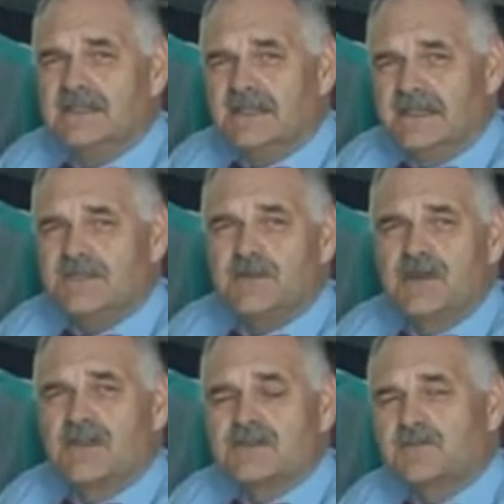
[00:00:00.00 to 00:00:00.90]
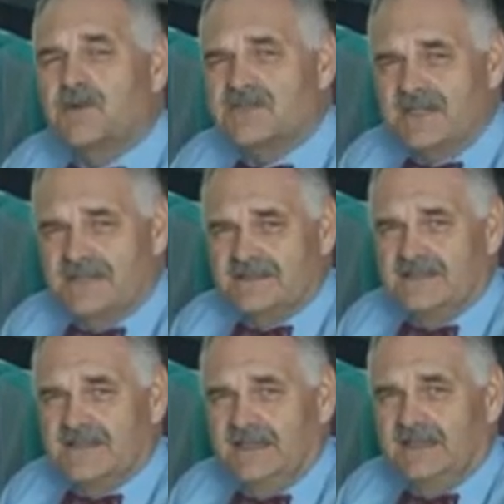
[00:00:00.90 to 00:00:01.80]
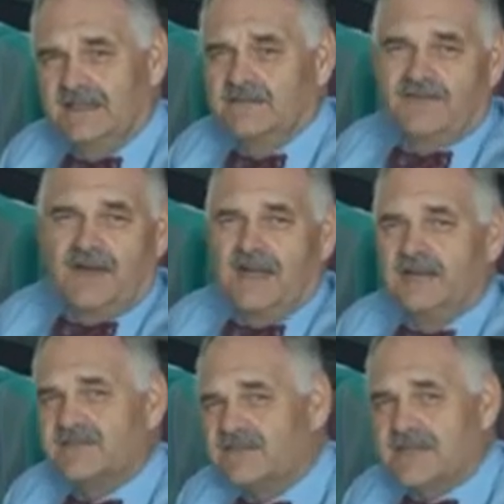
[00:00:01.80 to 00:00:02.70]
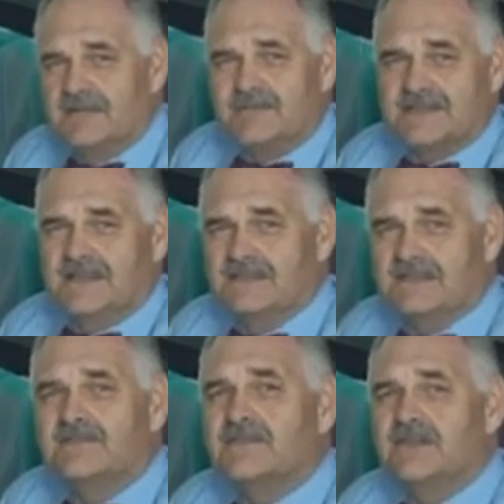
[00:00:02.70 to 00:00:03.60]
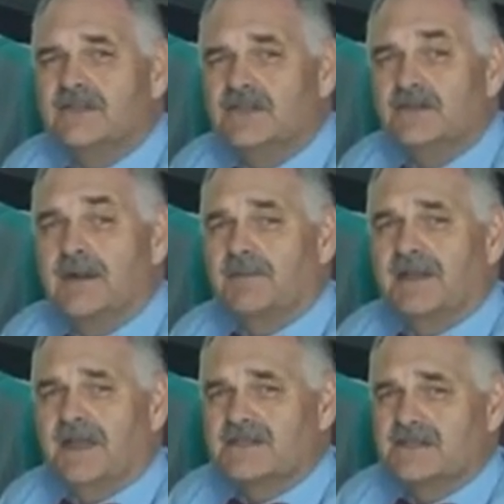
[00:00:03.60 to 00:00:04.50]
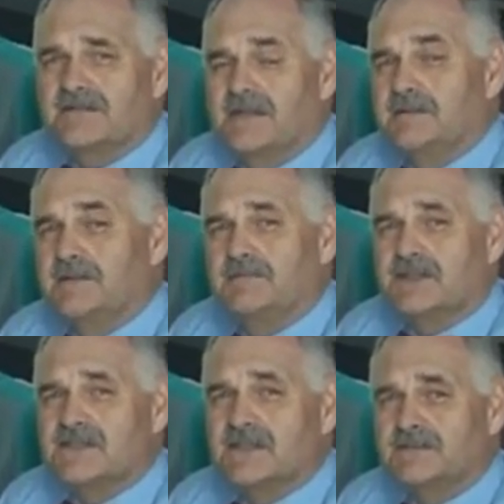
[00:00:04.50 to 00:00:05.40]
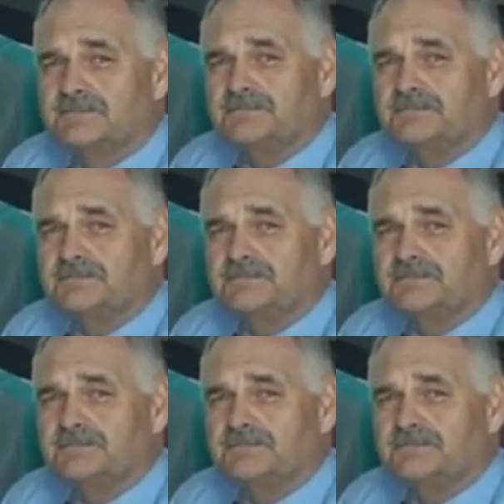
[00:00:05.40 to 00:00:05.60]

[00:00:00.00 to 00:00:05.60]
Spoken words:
and each one of those projects is taking 5 to 10% of the new application development budget.